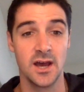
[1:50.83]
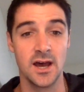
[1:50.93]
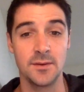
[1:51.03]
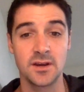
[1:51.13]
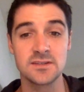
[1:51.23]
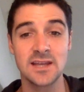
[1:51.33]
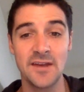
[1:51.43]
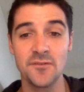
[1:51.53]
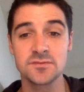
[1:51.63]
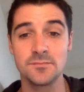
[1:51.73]
because they
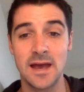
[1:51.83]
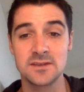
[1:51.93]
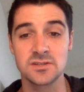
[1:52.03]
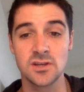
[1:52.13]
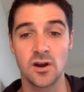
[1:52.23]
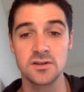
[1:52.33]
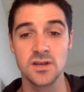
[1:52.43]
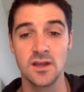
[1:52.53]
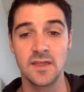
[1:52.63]
gave up some passing yards.